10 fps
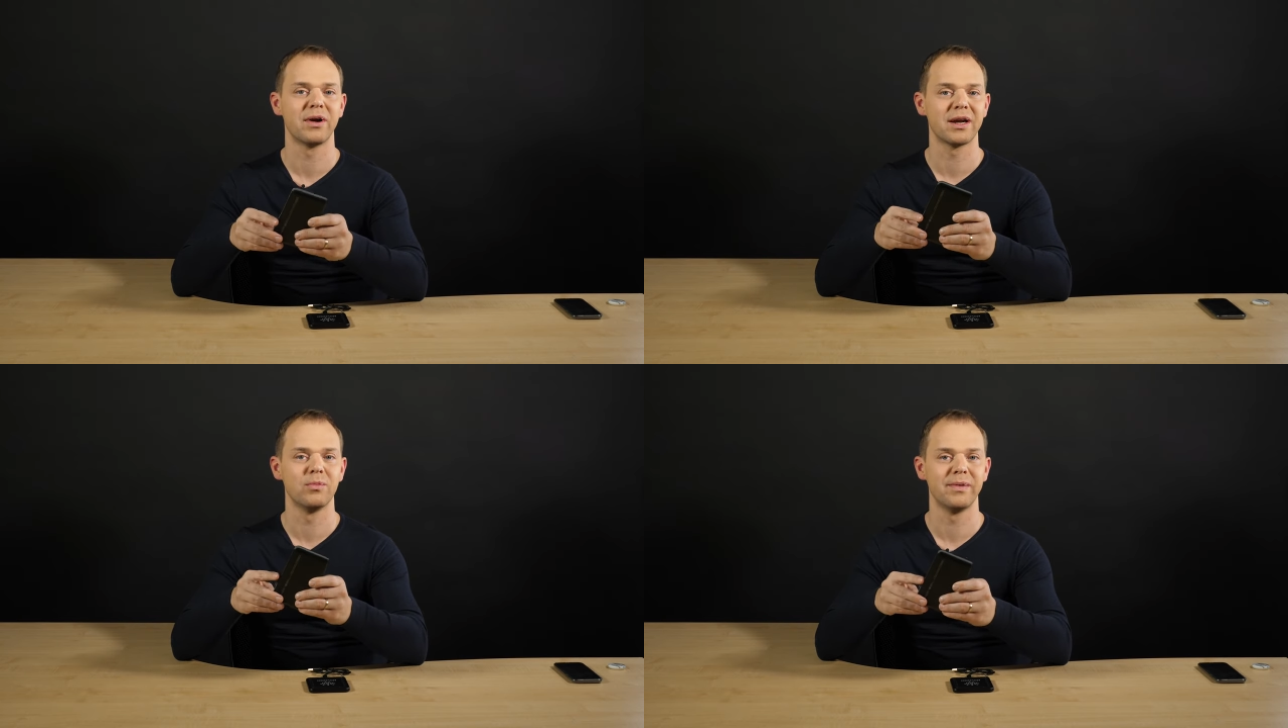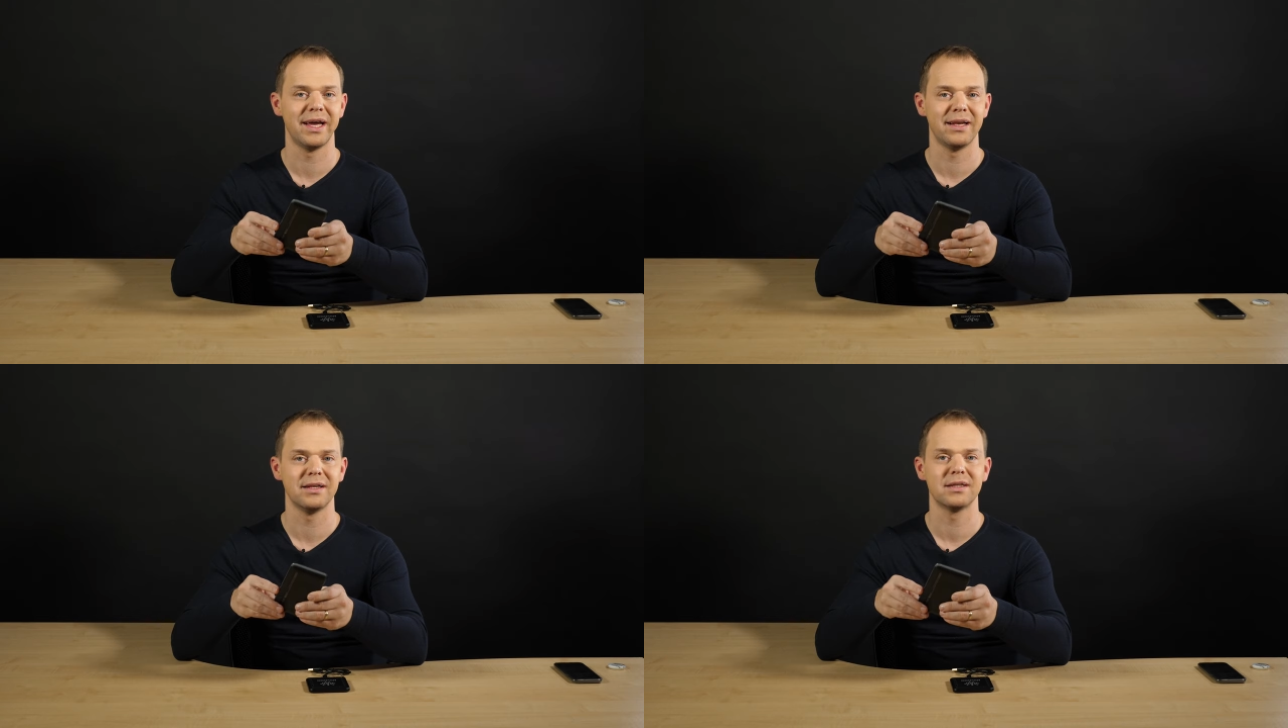
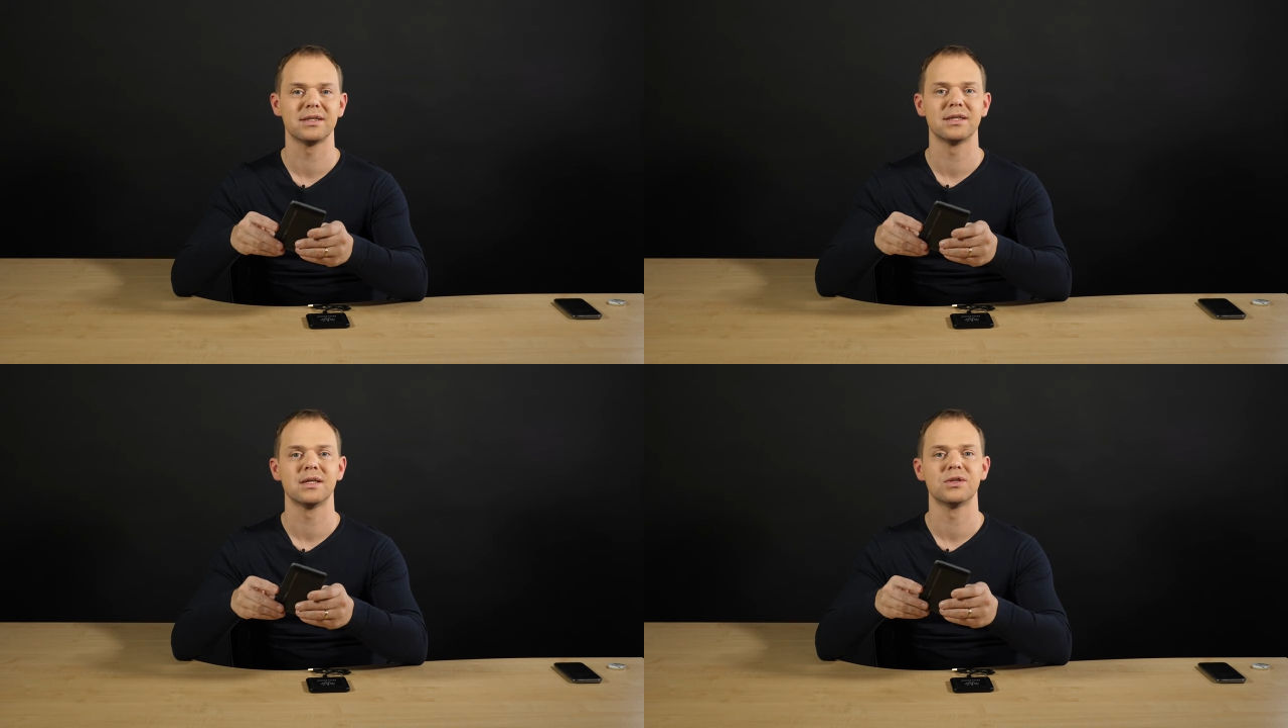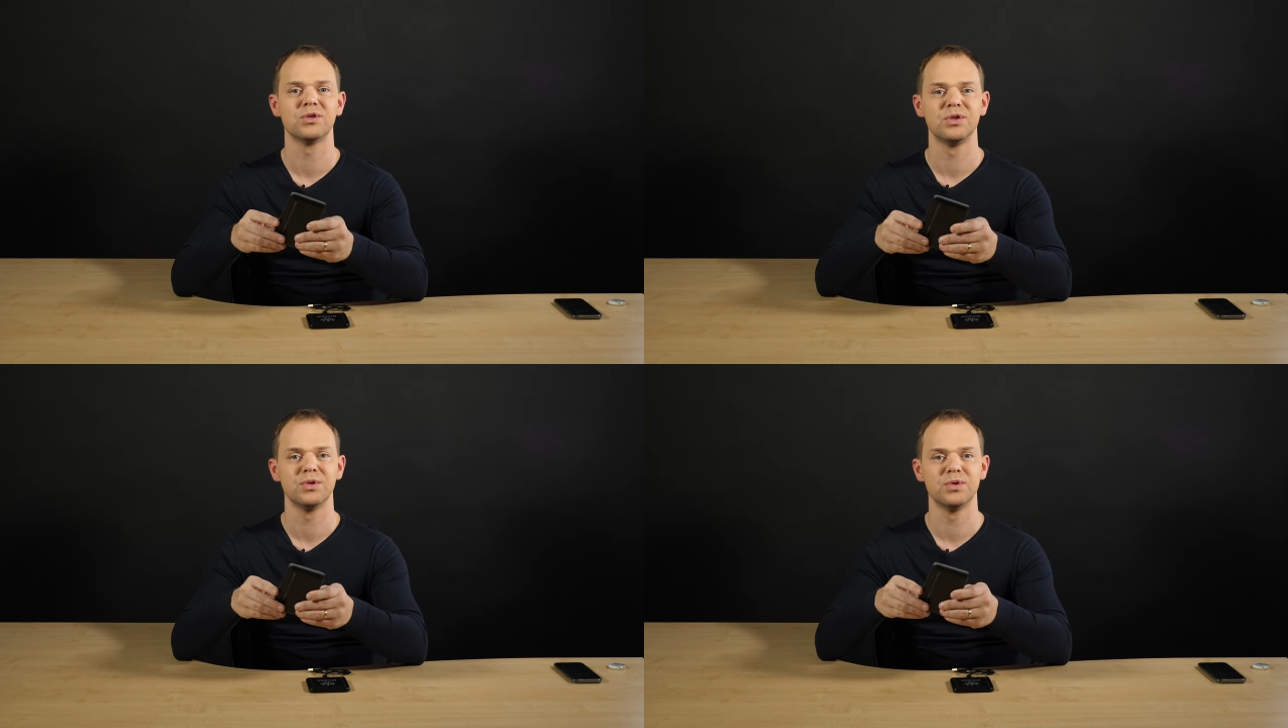recommend
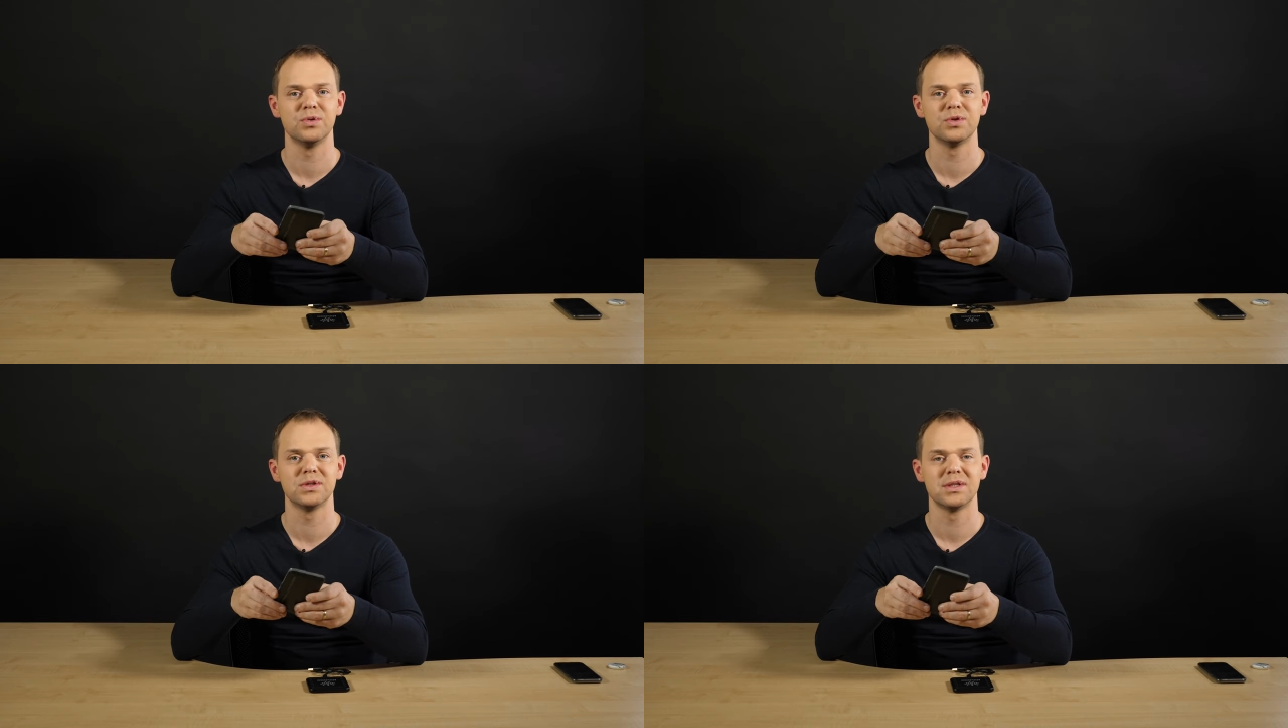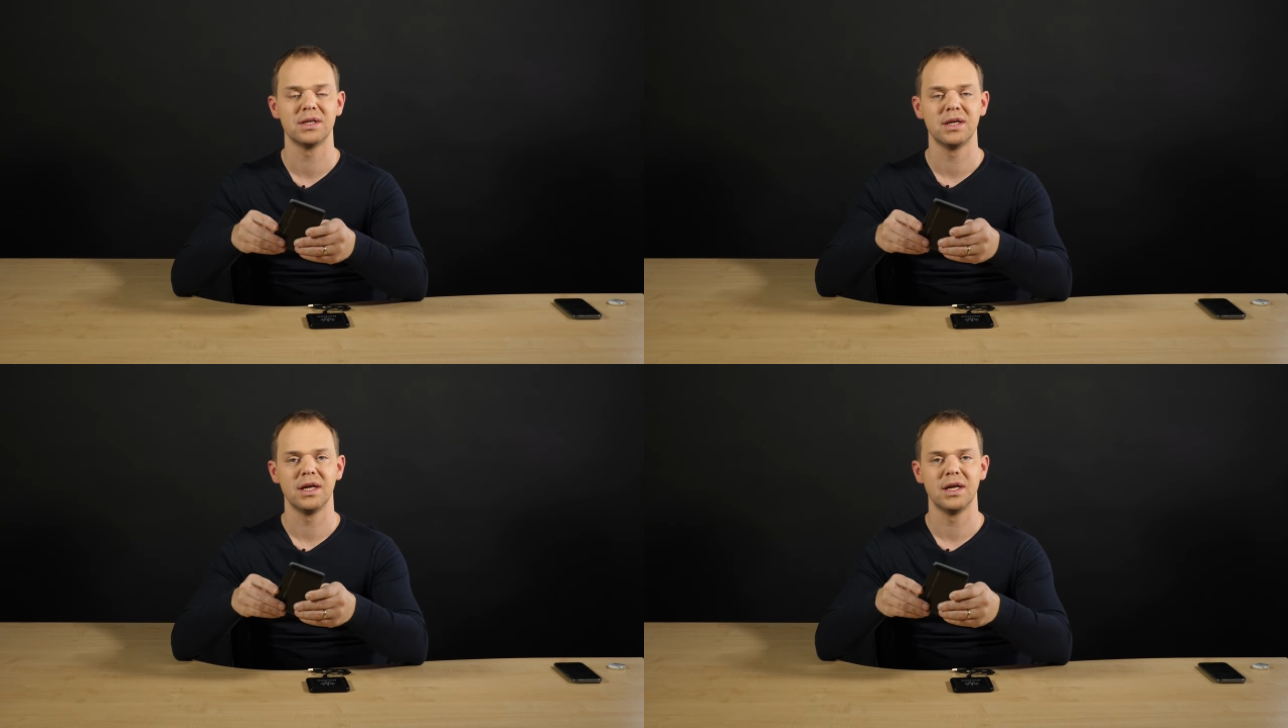to use